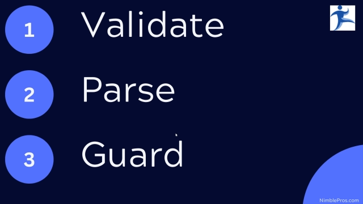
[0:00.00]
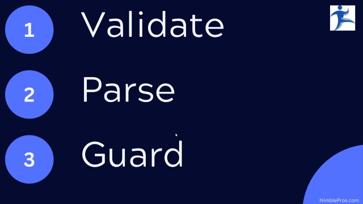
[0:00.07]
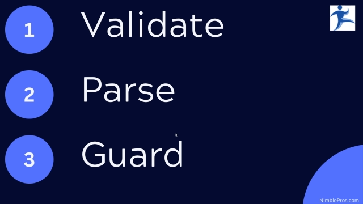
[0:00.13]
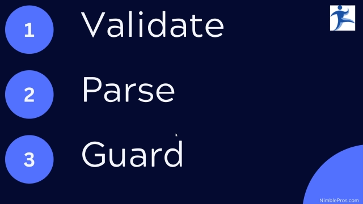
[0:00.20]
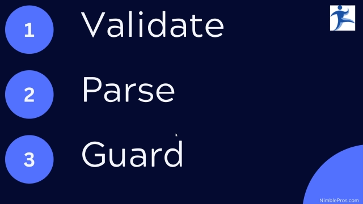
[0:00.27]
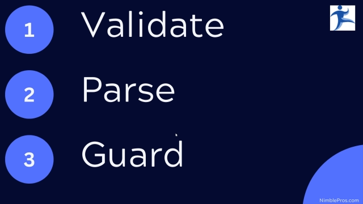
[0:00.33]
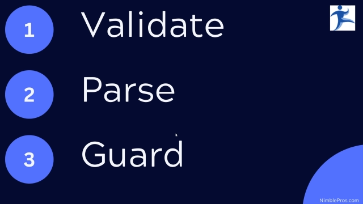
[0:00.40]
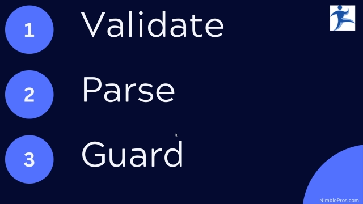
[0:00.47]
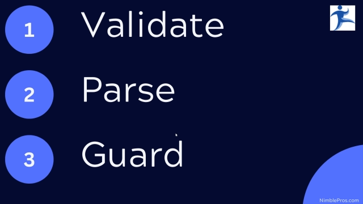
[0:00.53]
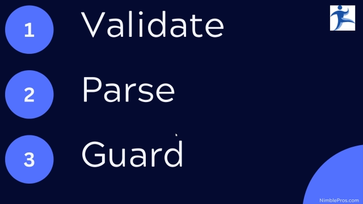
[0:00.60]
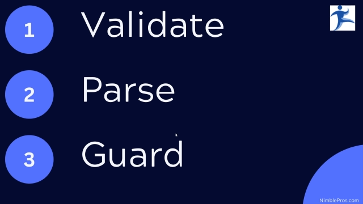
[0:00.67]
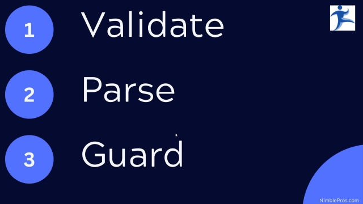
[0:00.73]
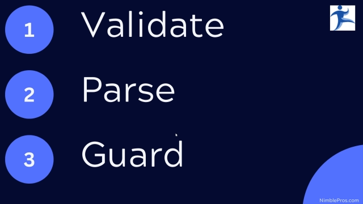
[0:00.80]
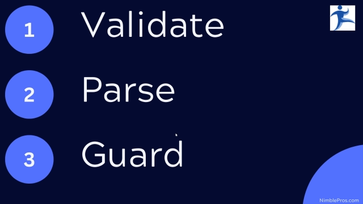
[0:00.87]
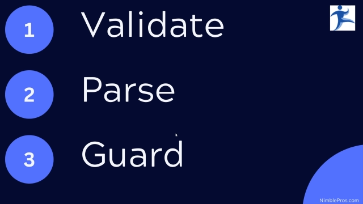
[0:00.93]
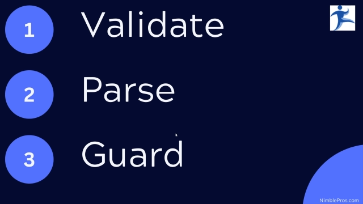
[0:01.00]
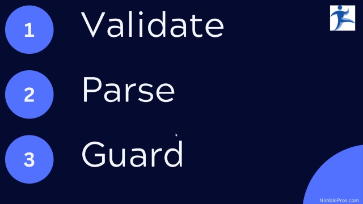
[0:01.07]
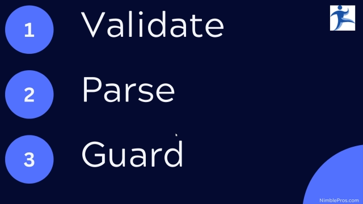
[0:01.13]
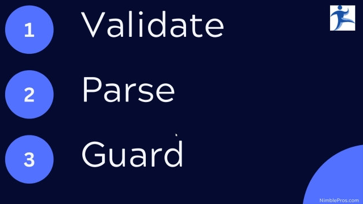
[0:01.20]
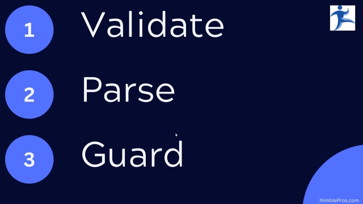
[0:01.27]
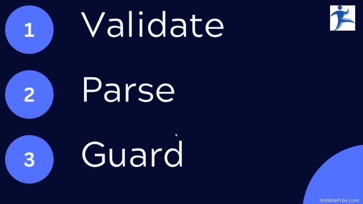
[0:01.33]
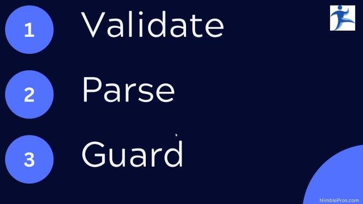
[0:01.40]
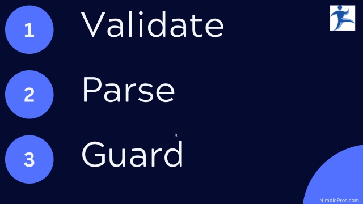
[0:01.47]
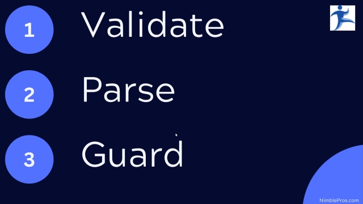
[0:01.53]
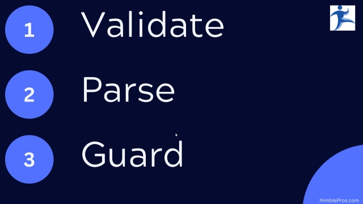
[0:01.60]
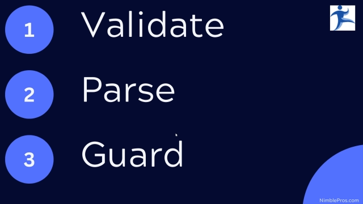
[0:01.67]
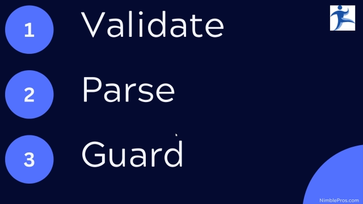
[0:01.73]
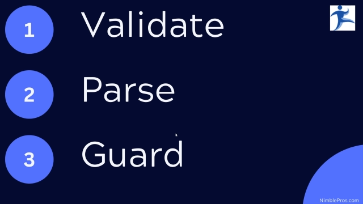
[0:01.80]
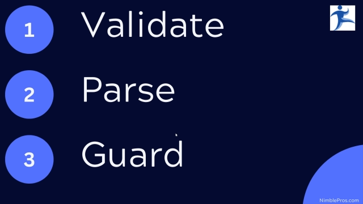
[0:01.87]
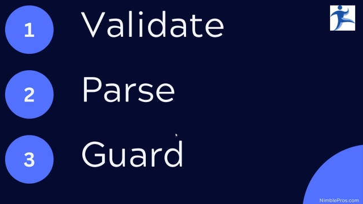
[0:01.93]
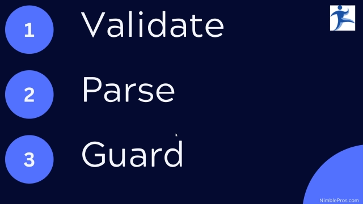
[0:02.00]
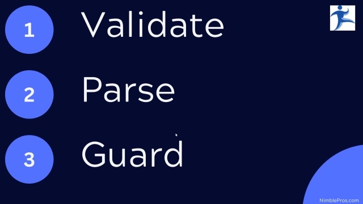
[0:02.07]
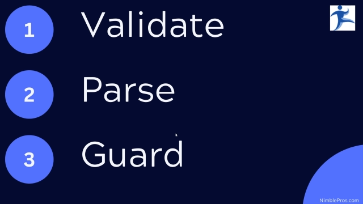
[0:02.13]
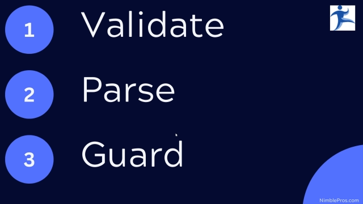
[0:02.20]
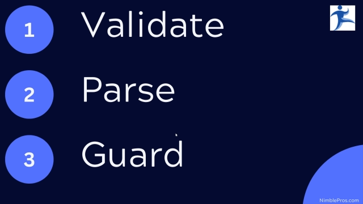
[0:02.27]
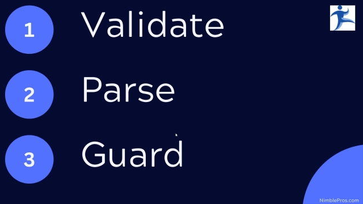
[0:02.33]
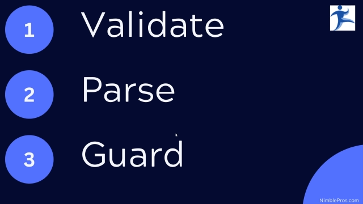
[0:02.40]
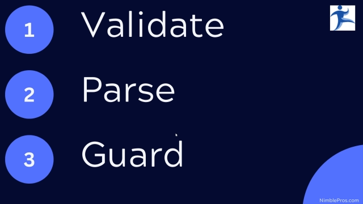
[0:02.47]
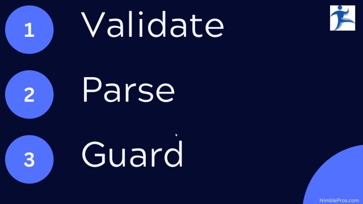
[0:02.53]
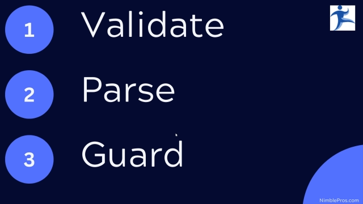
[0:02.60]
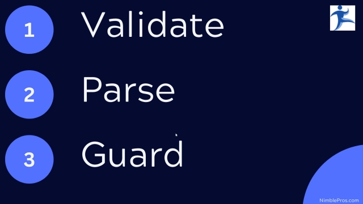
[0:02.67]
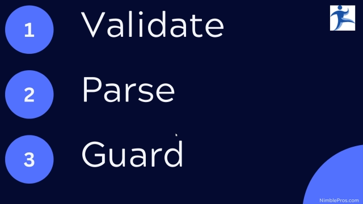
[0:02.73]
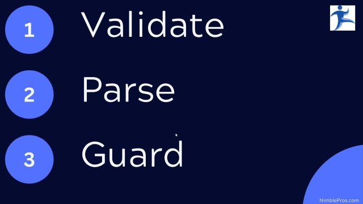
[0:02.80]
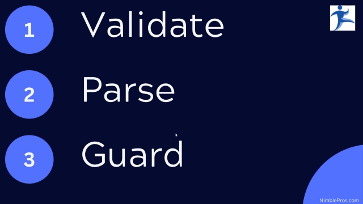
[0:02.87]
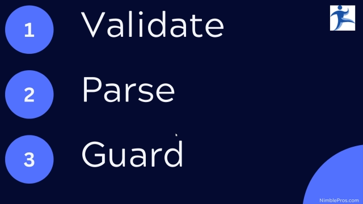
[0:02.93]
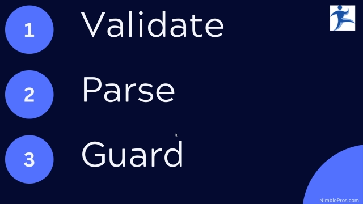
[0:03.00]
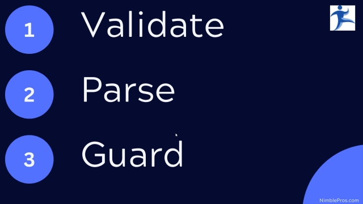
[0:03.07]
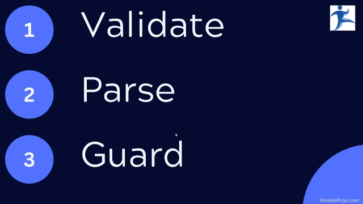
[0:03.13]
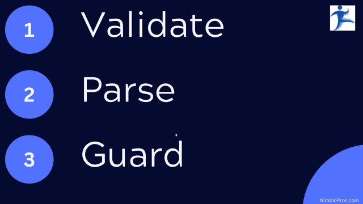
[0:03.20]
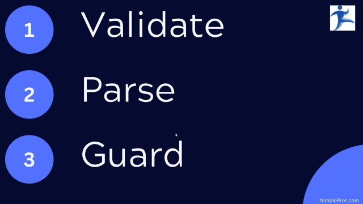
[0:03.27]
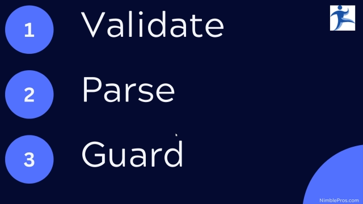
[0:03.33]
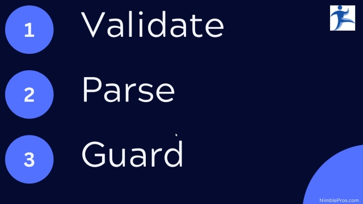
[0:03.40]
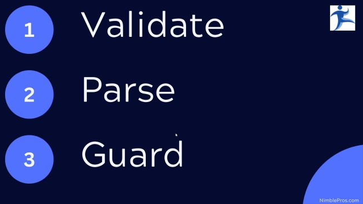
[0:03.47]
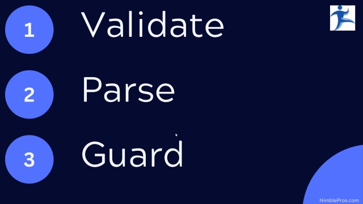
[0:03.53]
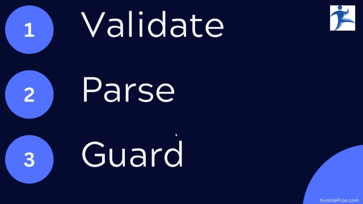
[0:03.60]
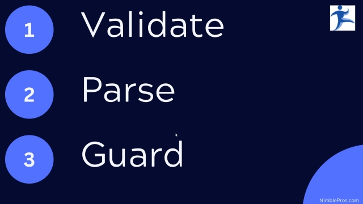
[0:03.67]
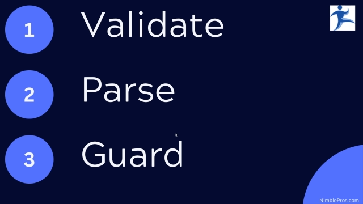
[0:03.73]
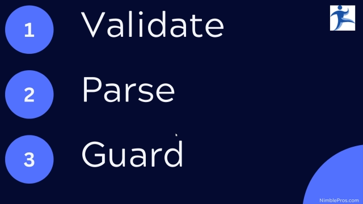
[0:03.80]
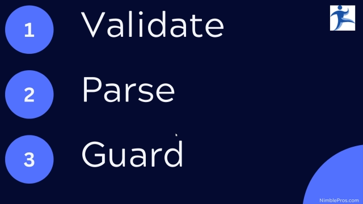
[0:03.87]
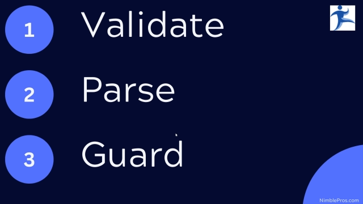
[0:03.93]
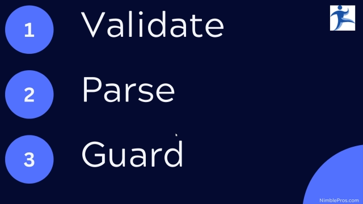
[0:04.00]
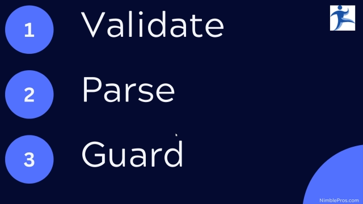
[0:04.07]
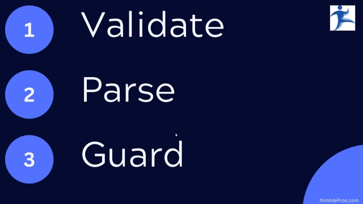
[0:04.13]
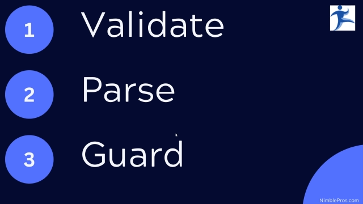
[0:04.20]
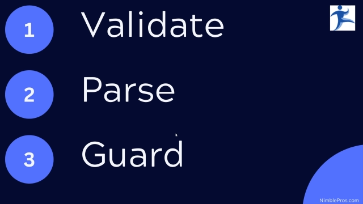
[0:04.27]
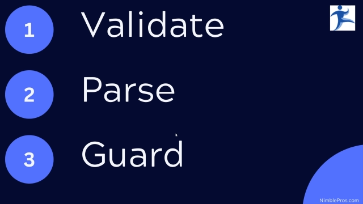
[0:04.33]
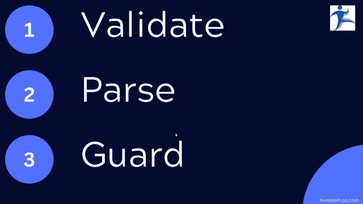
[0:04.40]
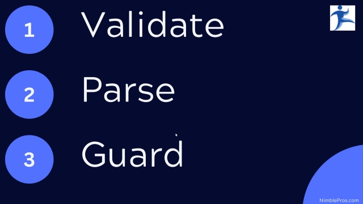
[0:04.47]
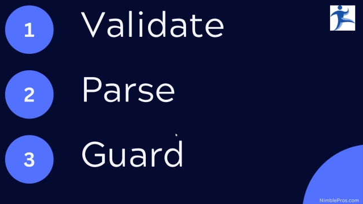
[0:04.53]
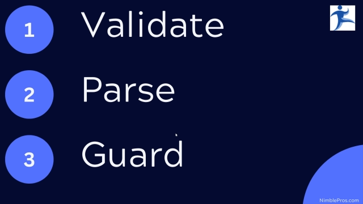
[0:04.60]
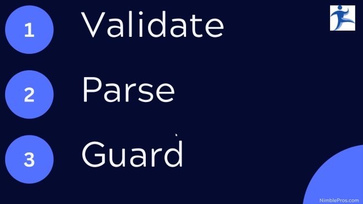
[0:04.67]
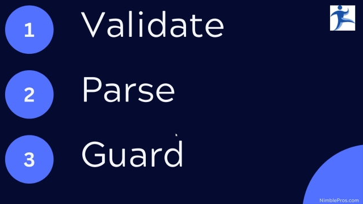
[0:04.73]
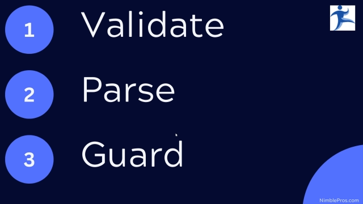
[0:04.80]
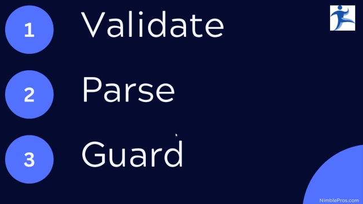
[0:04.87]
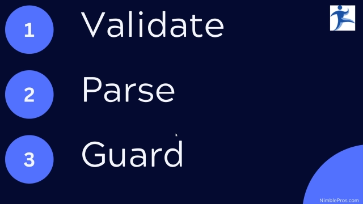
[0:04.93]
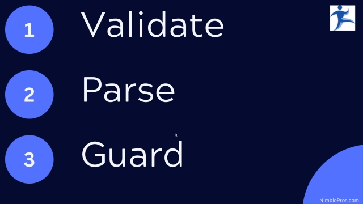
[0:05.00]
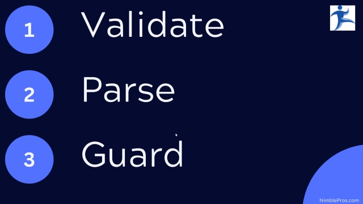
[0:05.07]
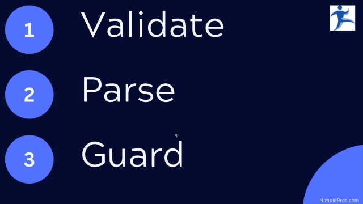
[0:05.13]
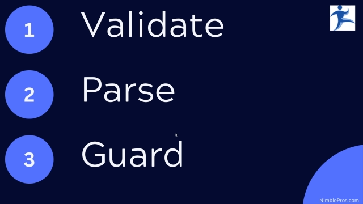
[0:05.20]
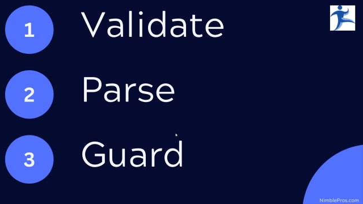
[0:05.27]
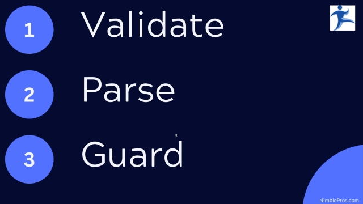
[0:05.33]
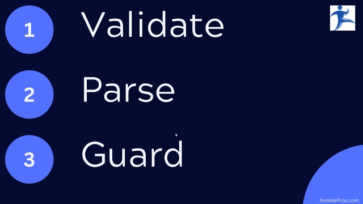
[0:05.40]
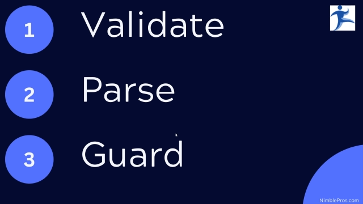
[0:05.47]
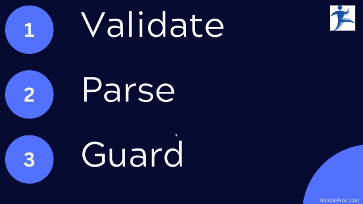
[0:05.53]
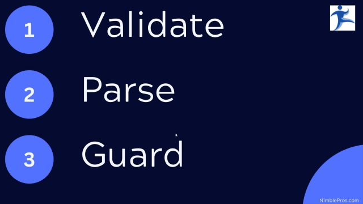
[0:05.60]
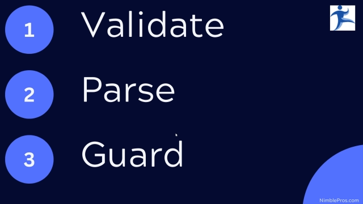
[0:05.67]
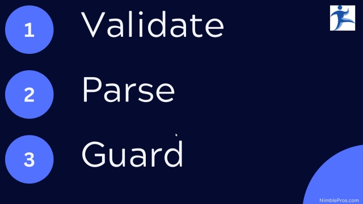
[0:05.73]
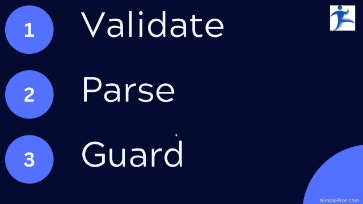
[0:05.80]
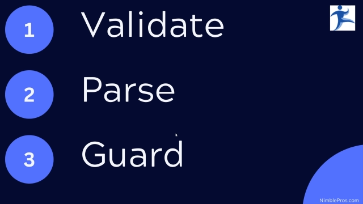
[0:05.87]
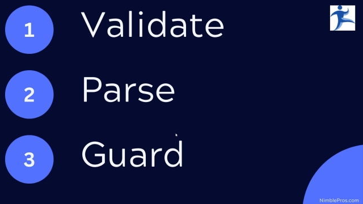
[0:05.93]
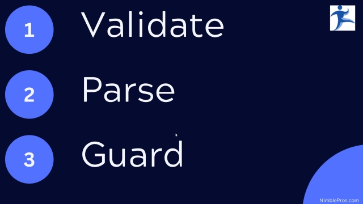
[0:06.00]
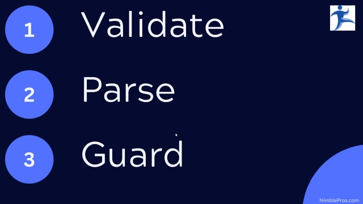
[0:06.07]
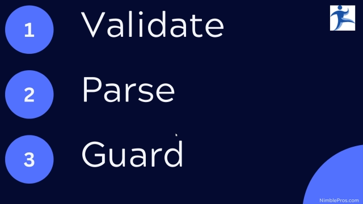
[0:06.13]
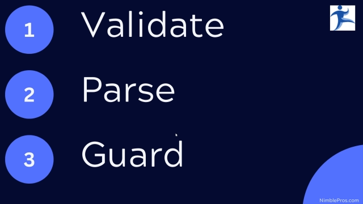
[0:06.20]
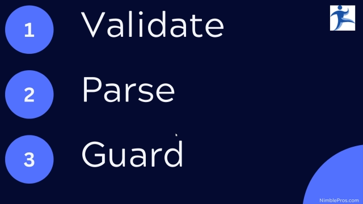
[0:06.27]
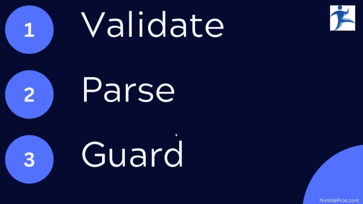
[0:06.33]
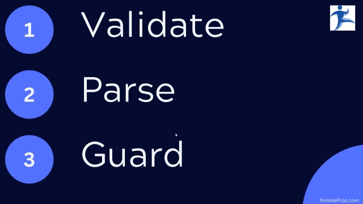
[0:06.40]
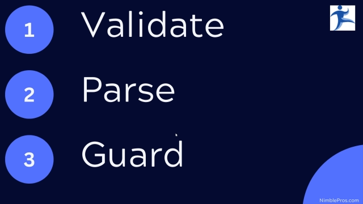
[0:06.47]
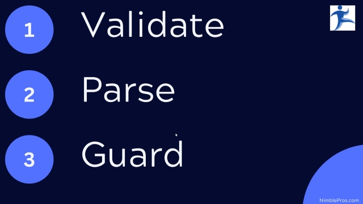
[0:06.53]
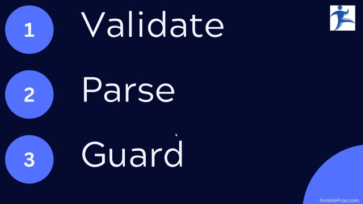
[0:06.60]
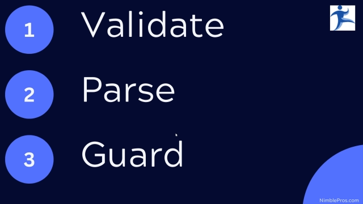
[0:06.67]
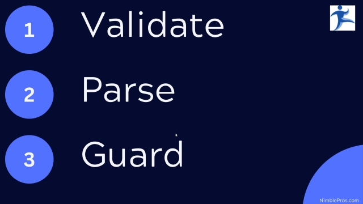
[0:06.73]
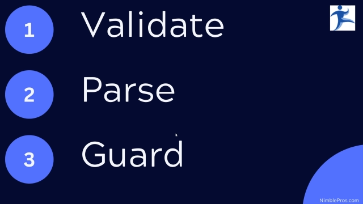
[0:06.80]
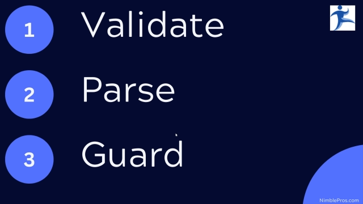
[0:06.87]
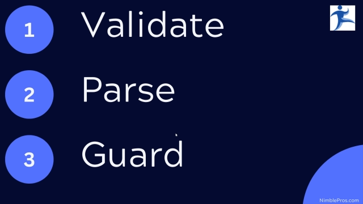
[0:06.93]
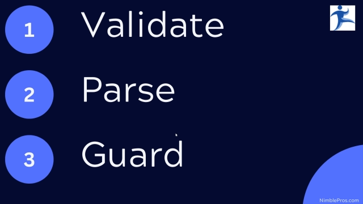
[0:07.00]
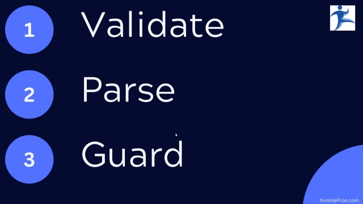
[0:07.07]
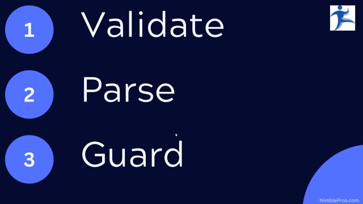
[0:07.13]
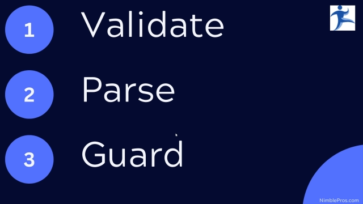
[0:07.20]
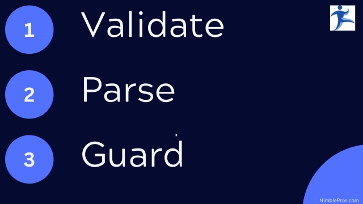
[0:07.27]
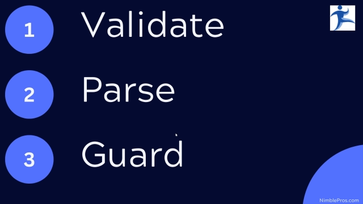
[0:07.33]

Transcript: Nobody's mouth can be seen.